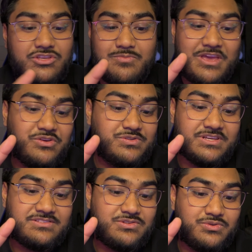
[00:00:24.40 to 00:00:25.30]
You may use
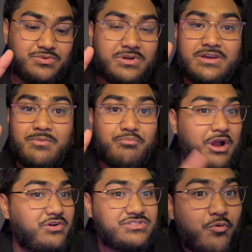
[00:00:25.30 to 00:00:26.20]
it to
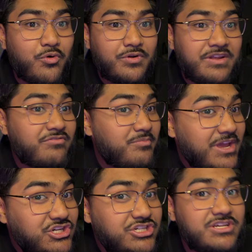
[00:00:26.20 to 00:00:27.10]
browse for
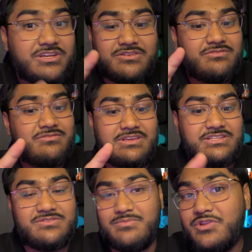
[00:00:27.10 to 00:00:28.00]
information,
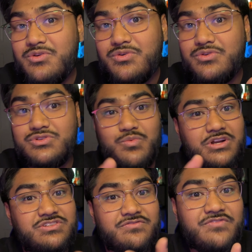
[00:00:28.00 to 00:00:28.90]
get some news,
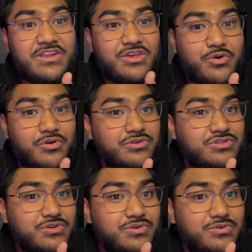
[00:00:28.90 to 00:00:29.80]
watch a video or
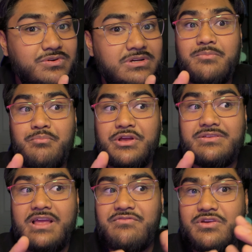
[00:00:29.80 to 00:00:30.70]
two,
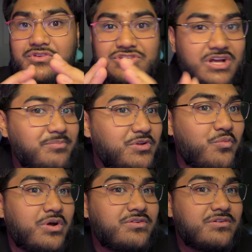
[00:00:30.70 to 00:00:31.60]
but have you ever stopped and
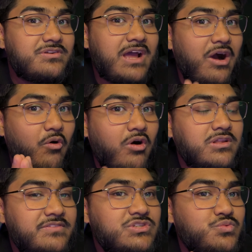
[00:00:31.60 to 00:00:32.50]
wondered how all
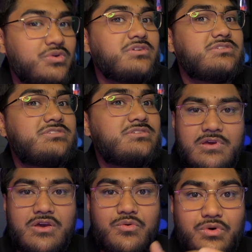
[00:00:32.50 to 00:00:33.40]
of this works?
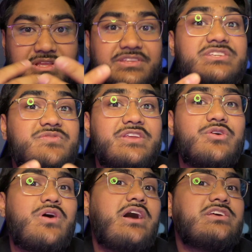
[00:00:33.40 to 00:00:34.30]
Well, in this
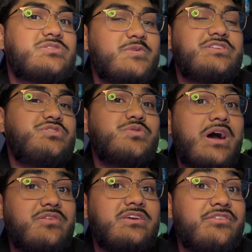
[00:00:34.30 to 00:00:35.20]
video, I'll explain to you
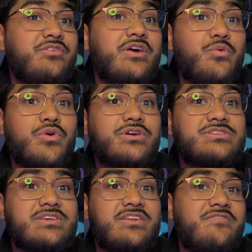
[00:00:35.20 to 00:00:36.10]
how the internet
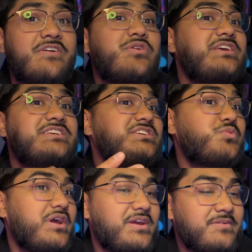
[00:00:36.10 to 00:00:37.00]
works in a very easy
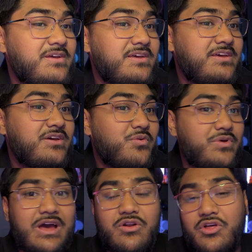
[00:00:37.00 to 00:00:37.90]
way,
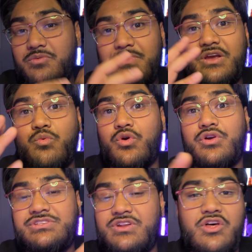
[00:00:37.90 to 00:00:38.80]
without all the big
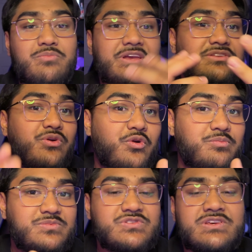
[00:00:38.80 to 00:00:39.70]
words and all the big
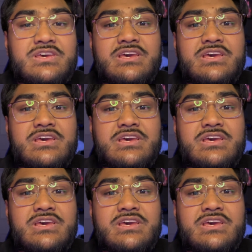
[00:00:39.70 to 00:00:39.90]
terms,